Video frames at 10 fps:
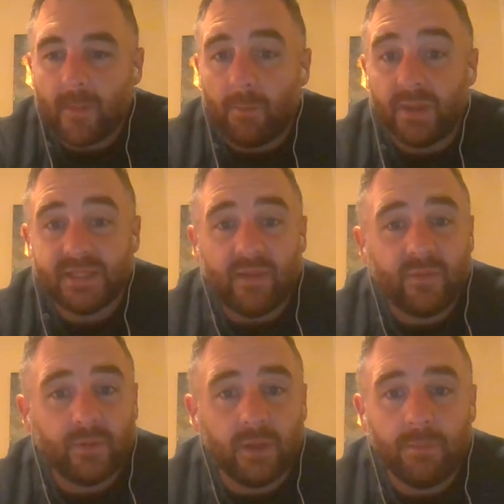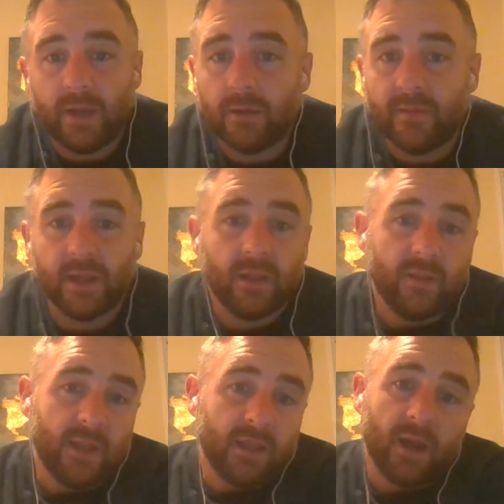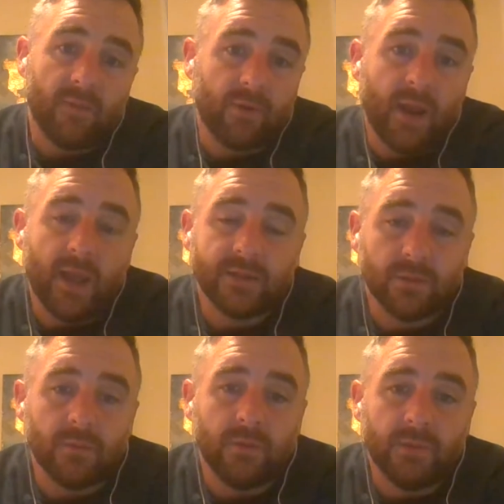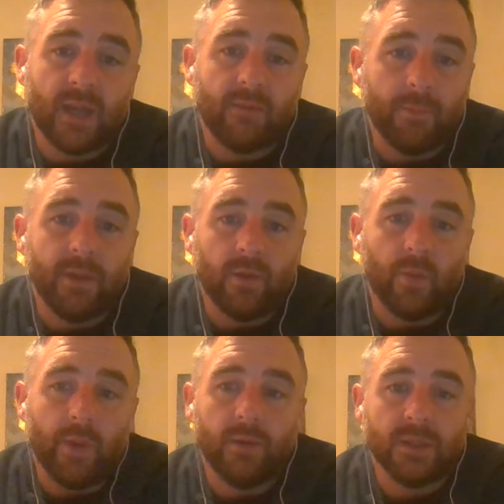but definitely better than than cover A. So cover B all the way on